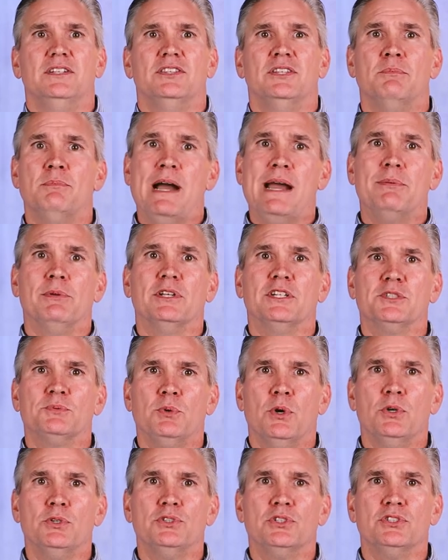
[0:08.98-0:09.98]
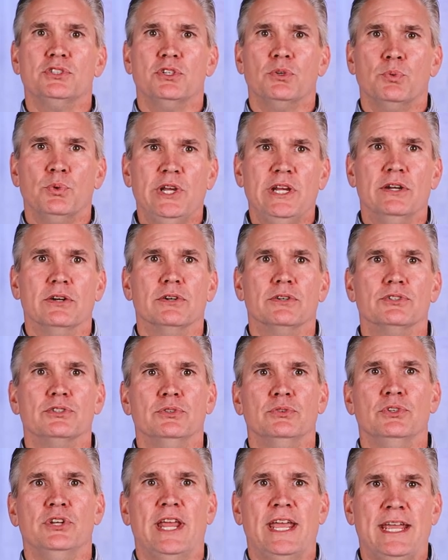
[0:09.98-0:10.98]
The Bible exposes the reader
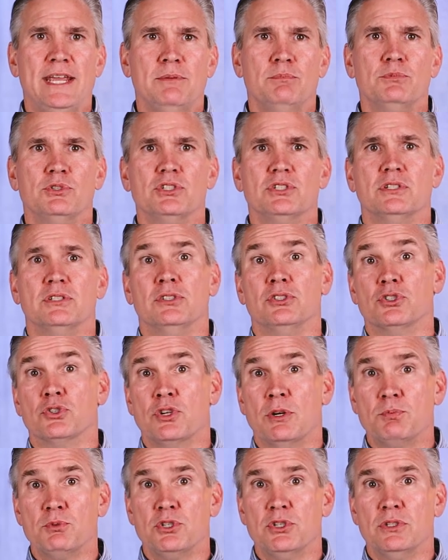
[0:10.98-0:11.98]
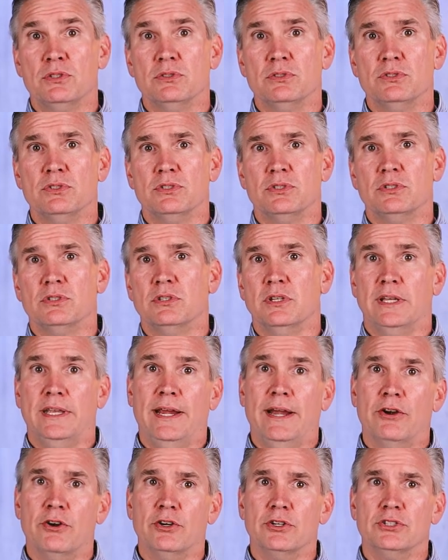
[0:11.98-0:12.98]
to names, descriptions, the
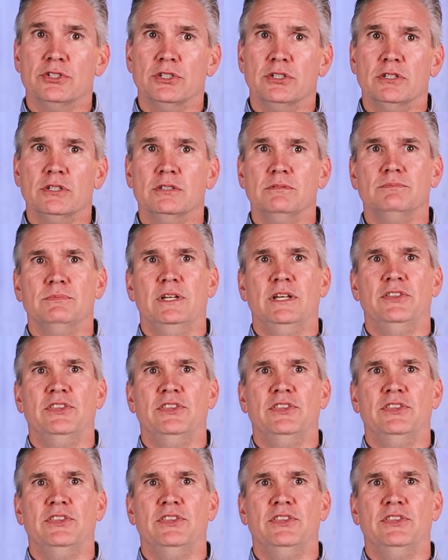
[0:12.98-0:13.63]
character,